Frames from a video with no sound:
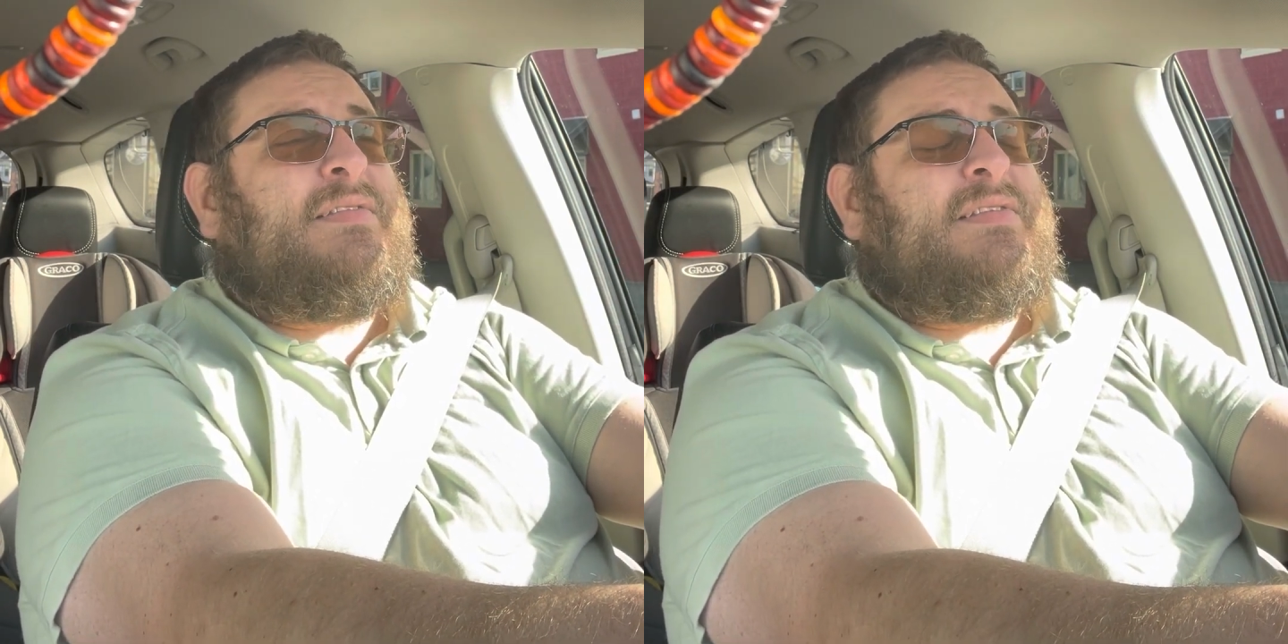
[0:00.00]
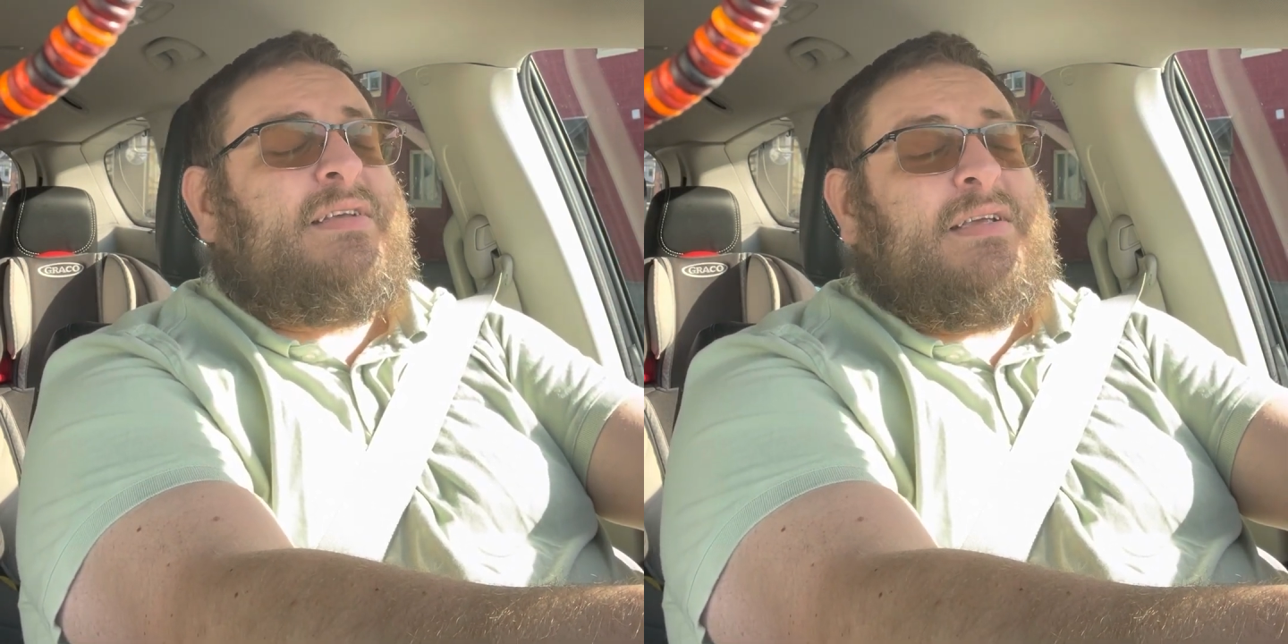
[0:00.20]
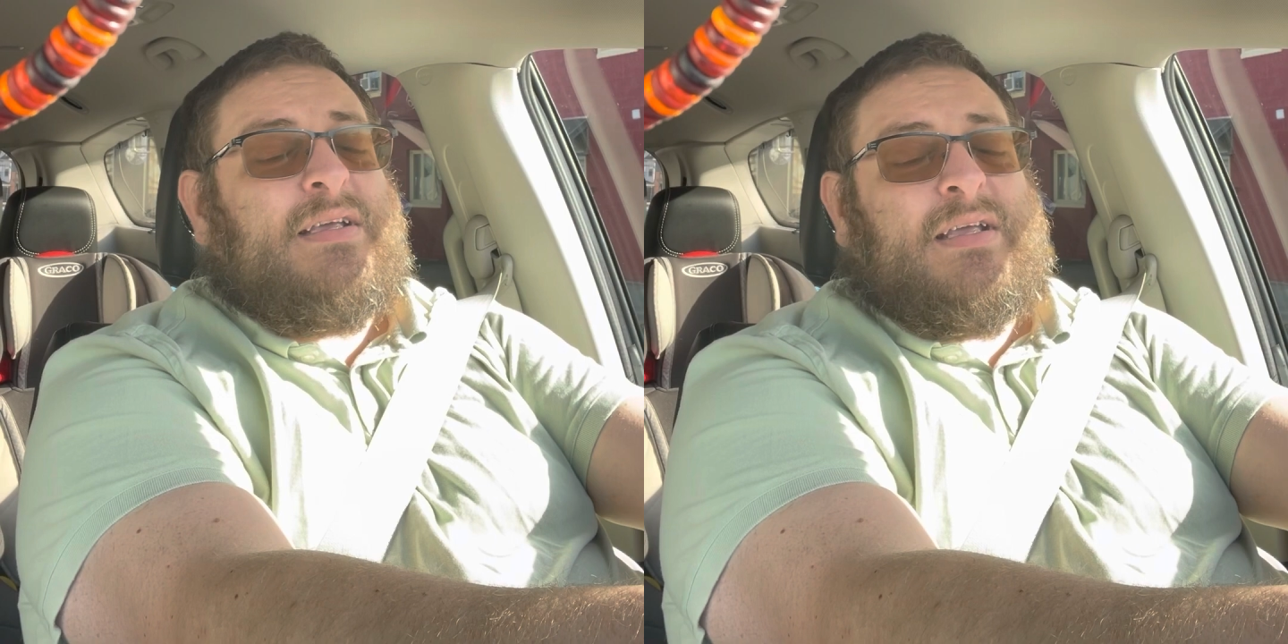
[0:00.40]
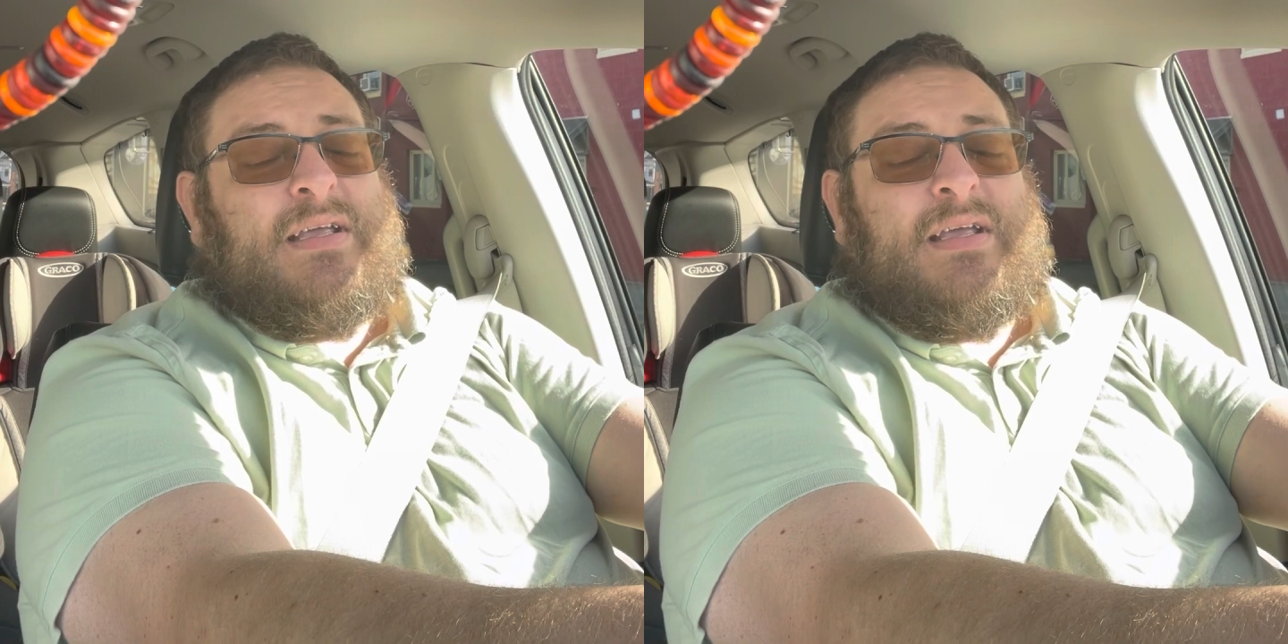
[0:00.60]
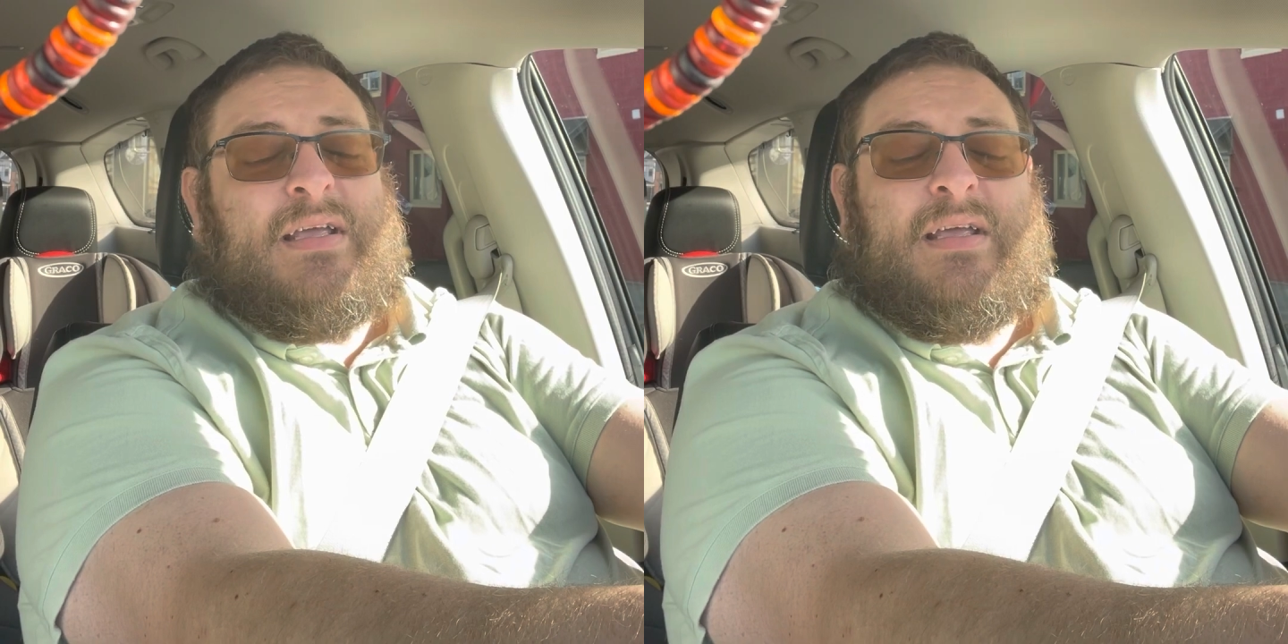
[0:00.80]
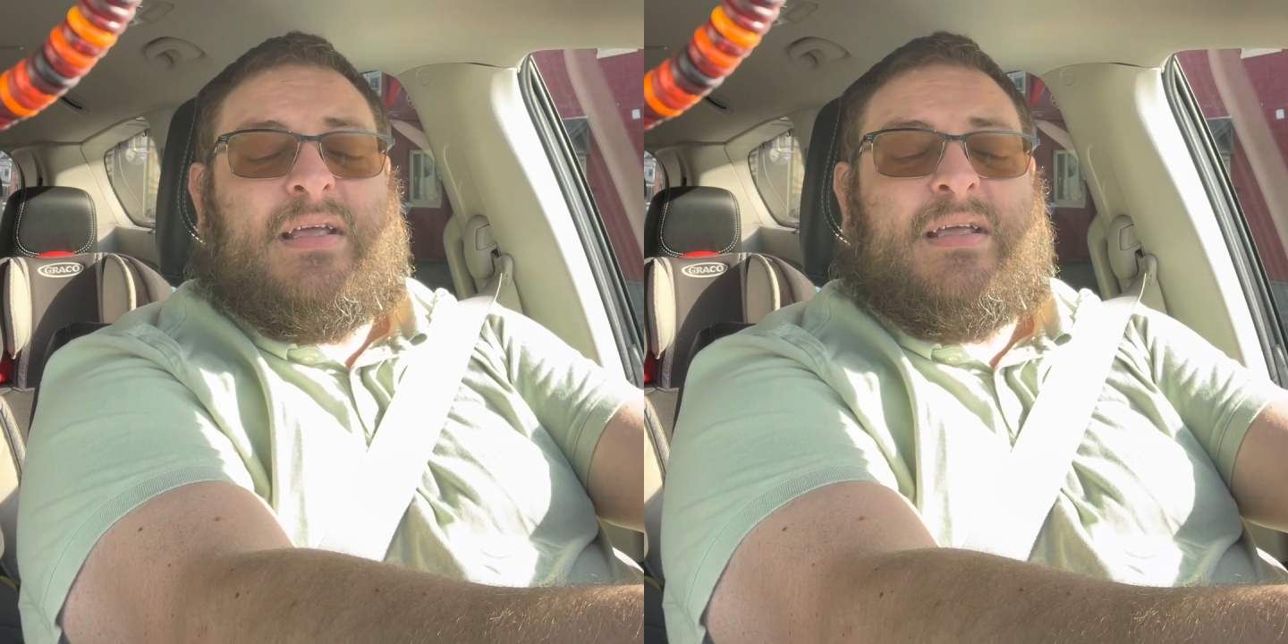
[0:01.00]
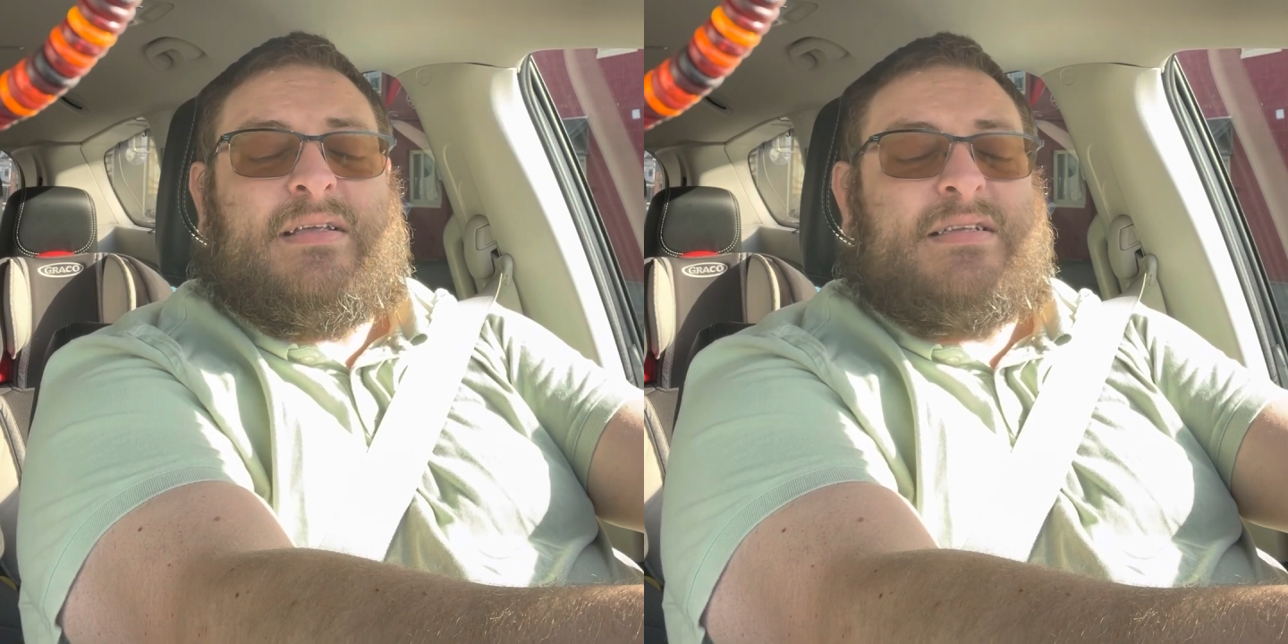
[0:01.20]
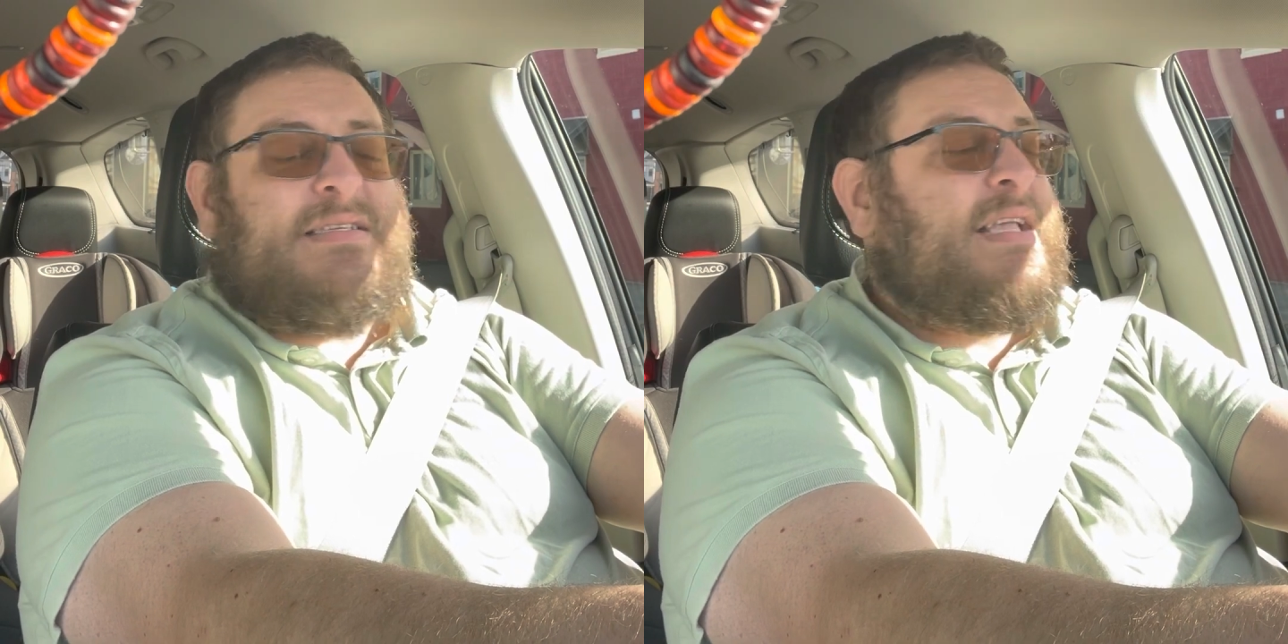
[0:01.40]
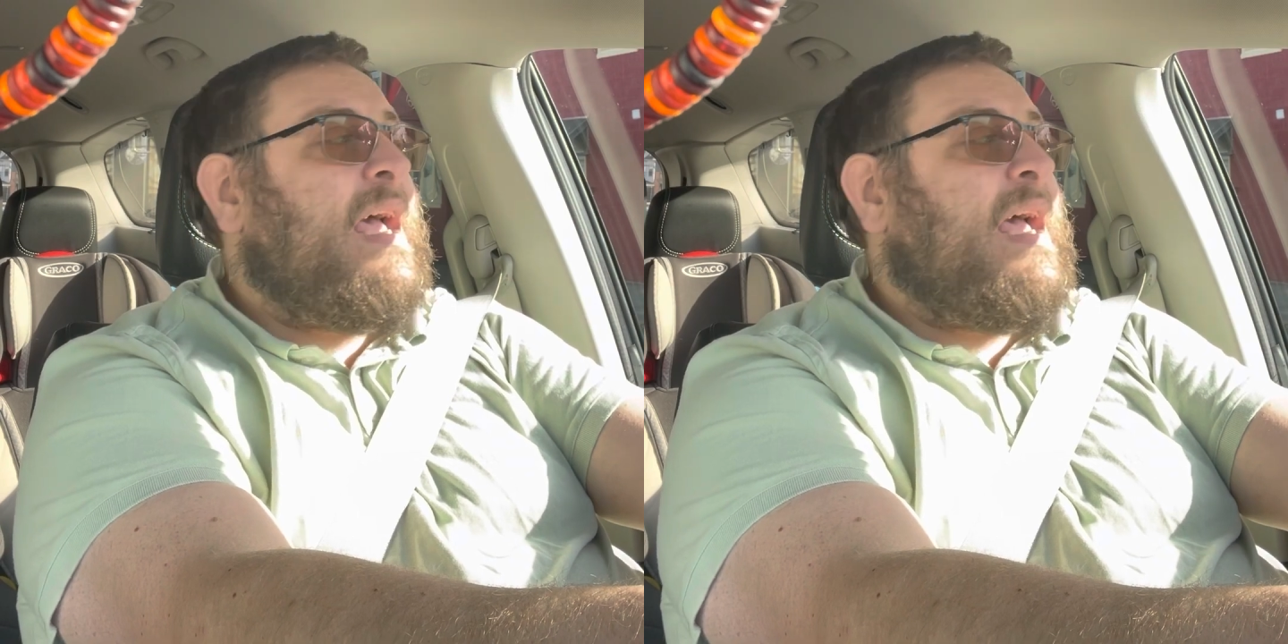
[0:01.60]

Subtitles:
things